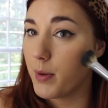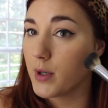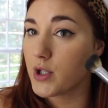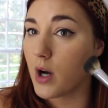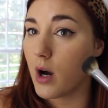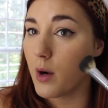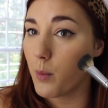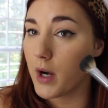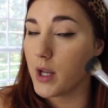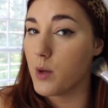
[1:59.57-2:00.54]
push
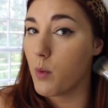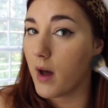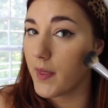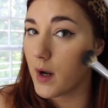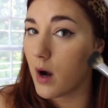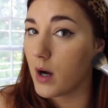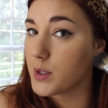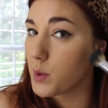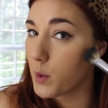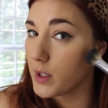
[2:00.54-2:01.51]
on where you want the
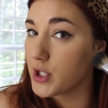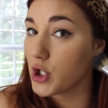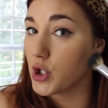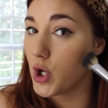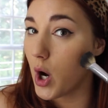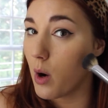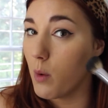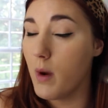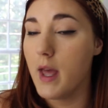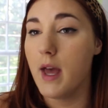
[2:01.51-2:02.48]
contour to
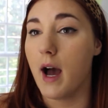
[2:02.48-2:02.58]
go,